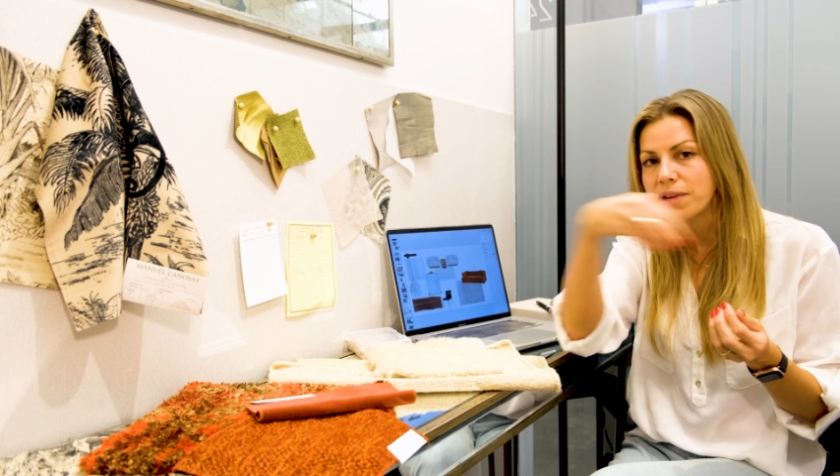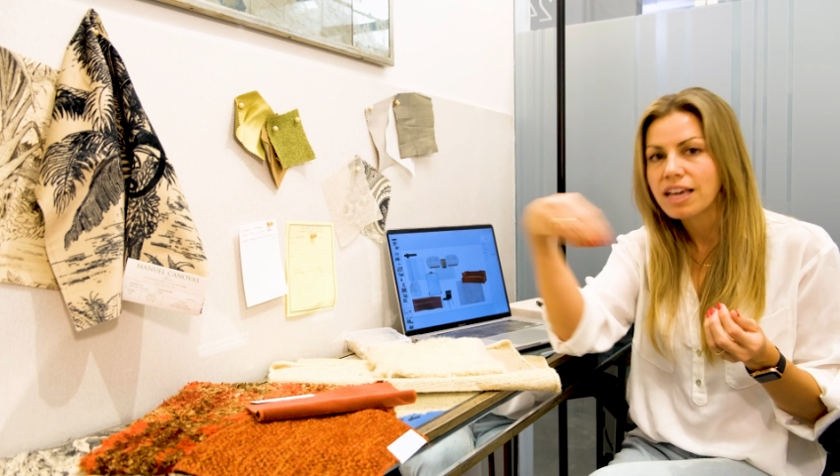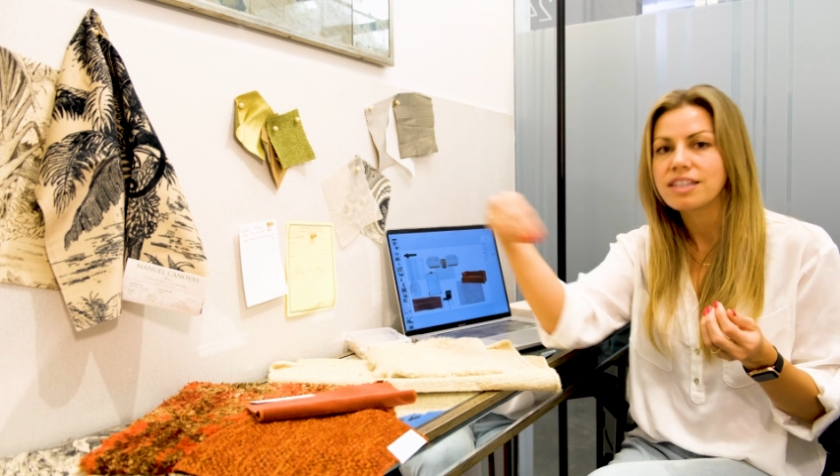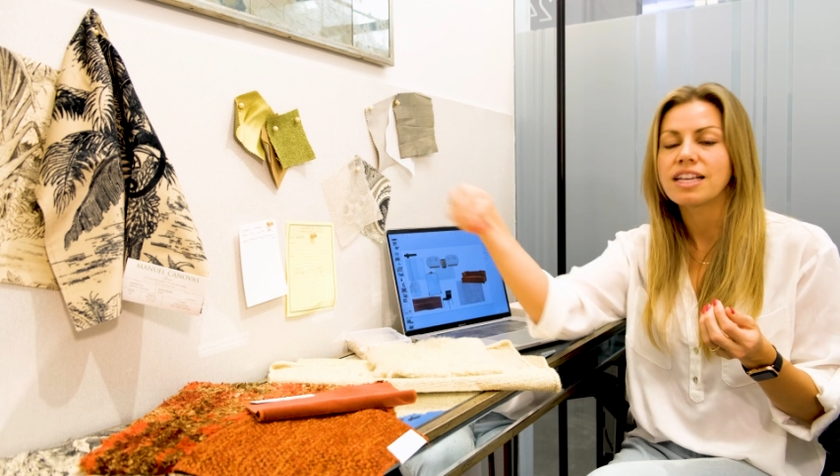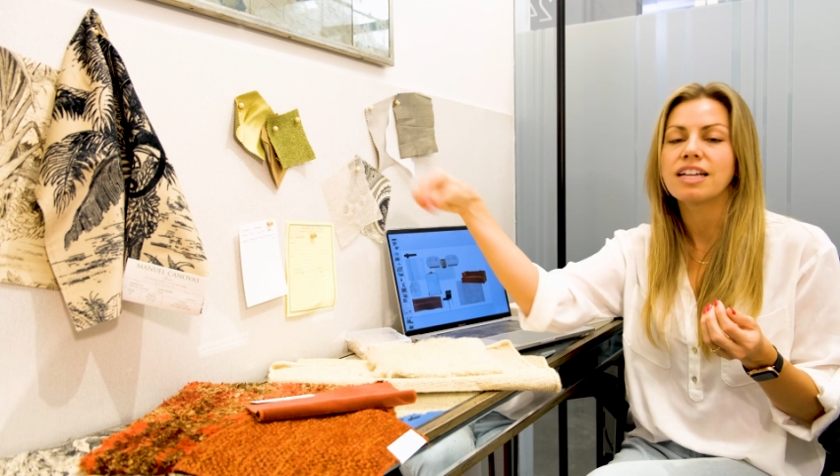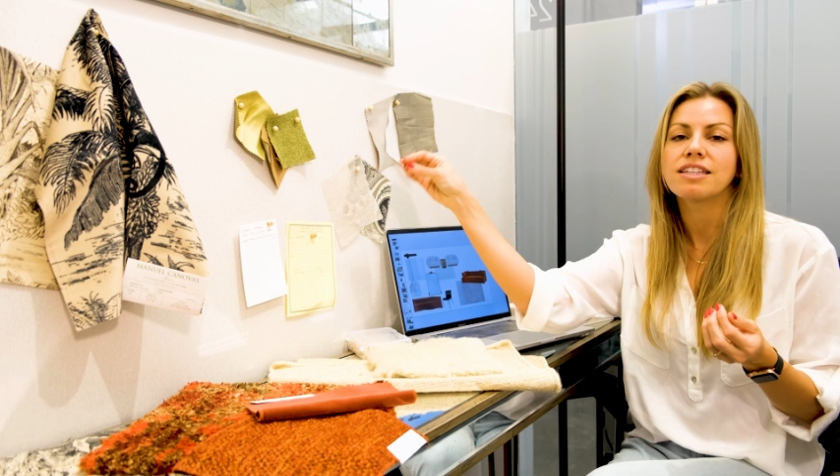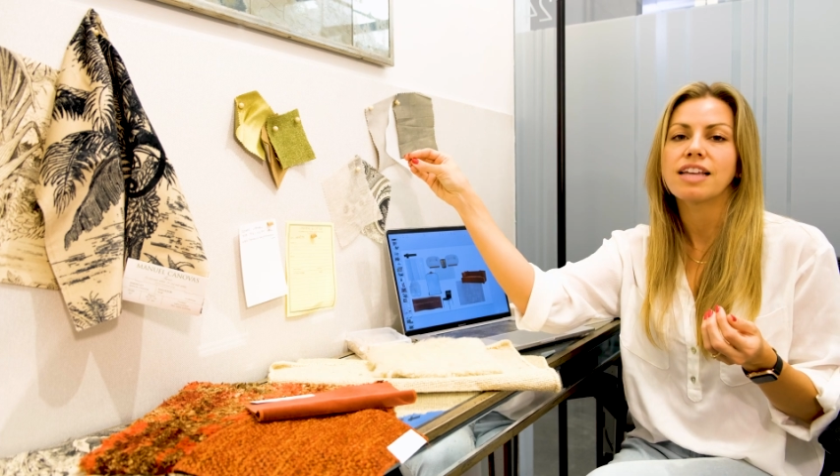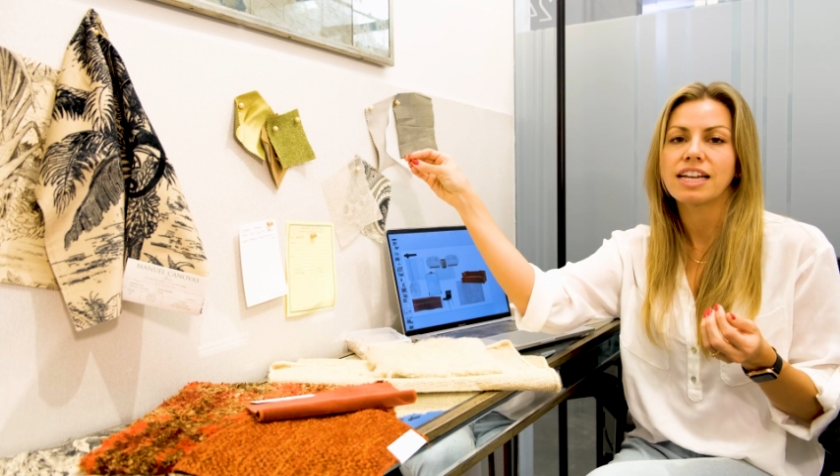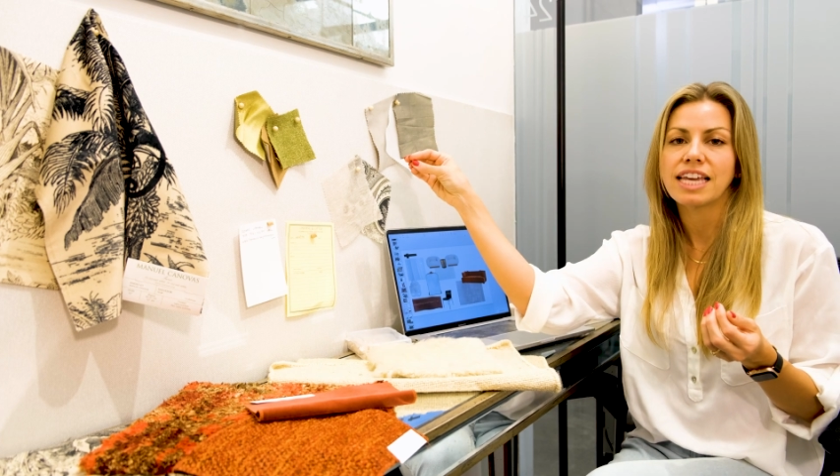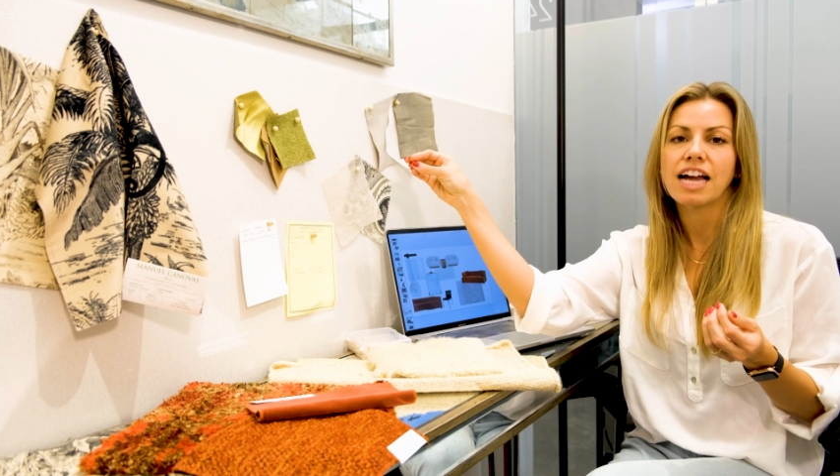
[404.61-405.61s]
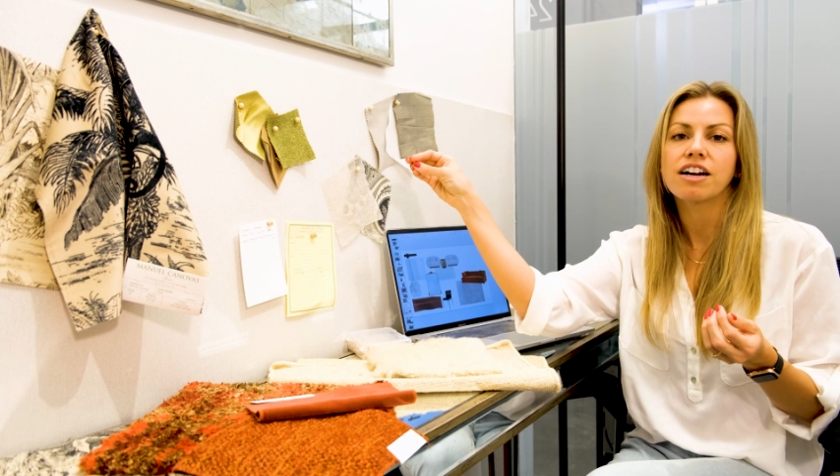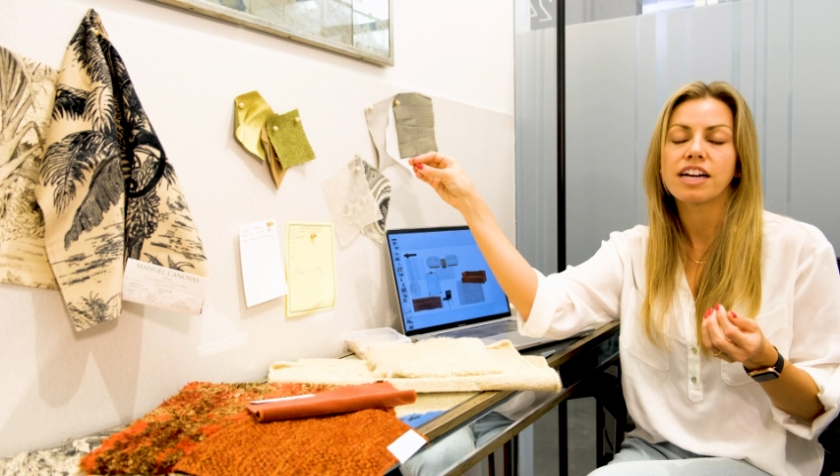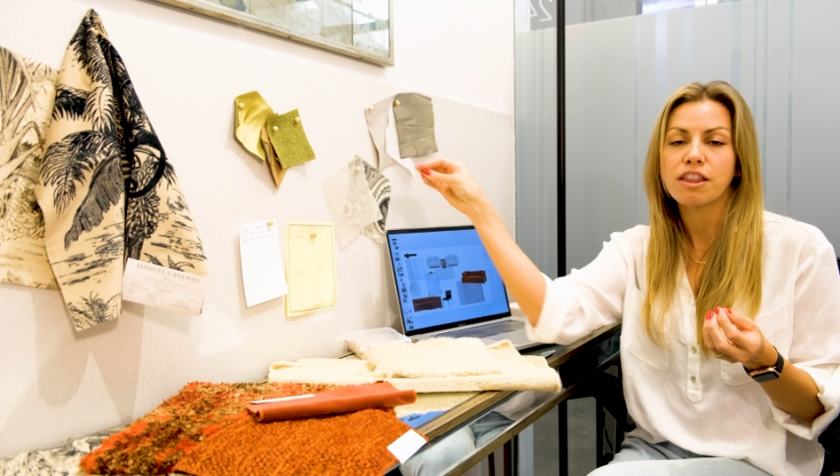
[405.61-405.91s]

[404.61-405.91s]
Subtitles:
make sense and carry